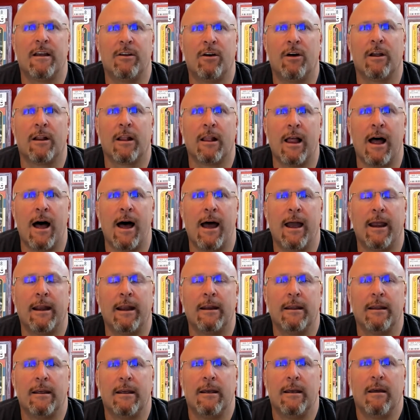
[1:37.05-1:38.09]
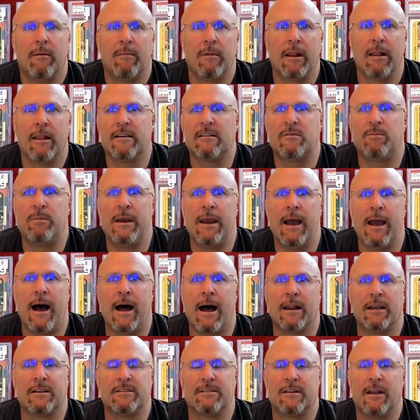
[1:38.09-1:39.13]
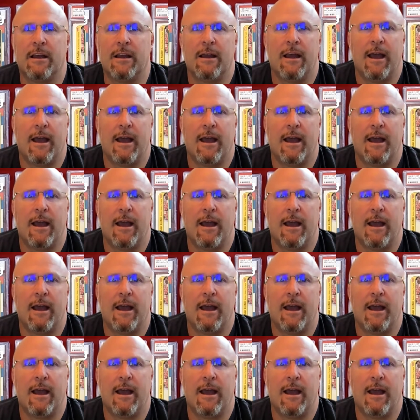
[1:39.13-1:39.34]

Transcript: online. I mean, let's be honest.